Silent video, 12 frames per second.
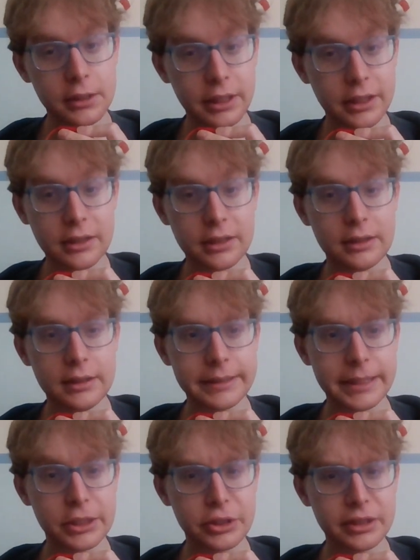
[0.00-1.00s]
like
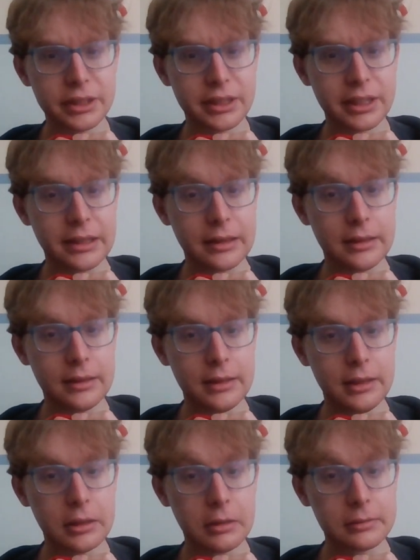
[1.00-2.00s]
essentially like
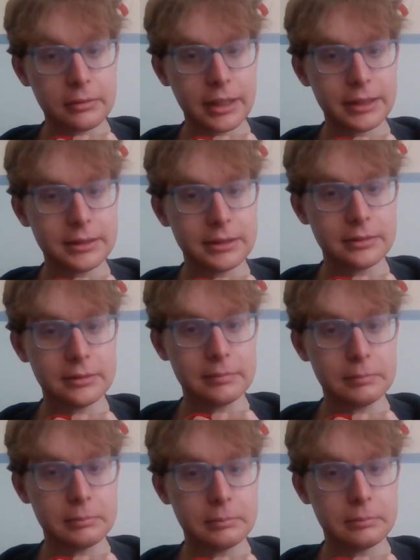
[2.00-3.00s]
the alt-right
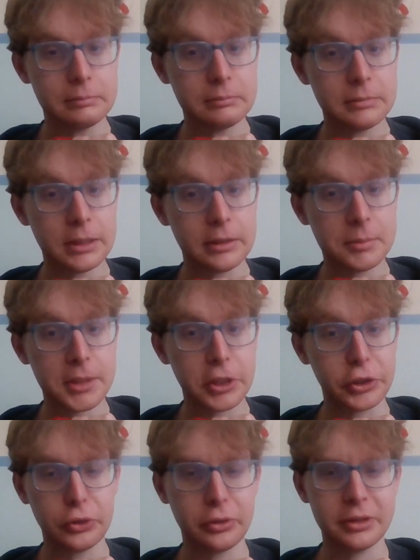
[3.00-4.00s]
in
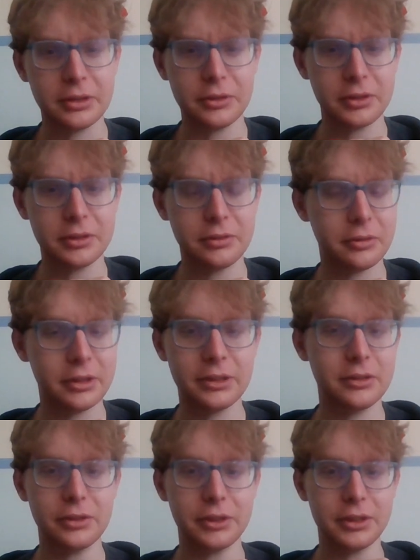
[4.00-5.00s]
America or in
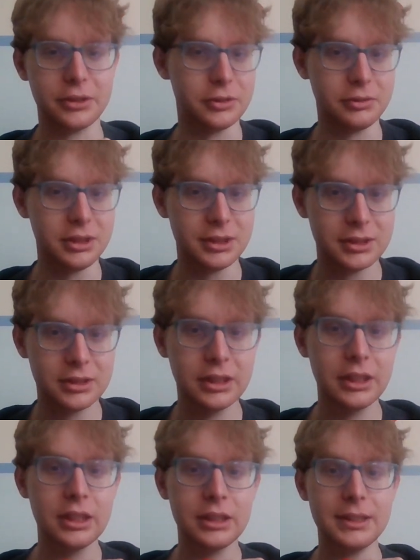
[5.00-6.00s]
other countries,
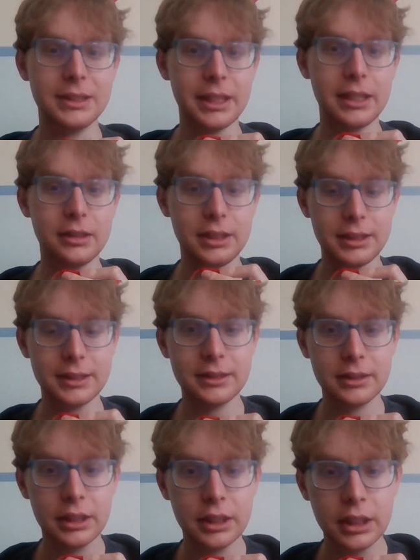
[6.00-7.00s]
say the
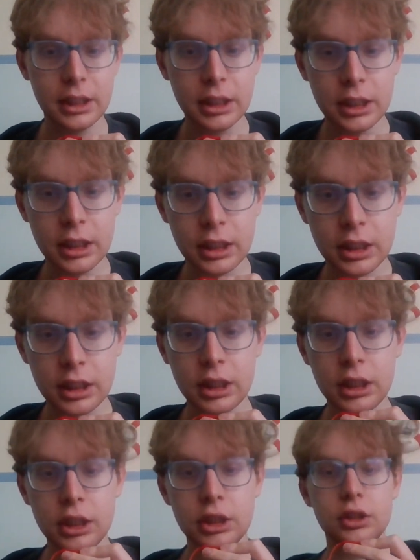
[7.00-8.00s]
least.
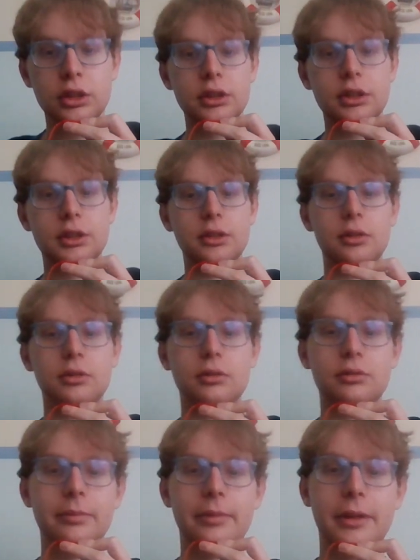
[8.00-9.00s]
So,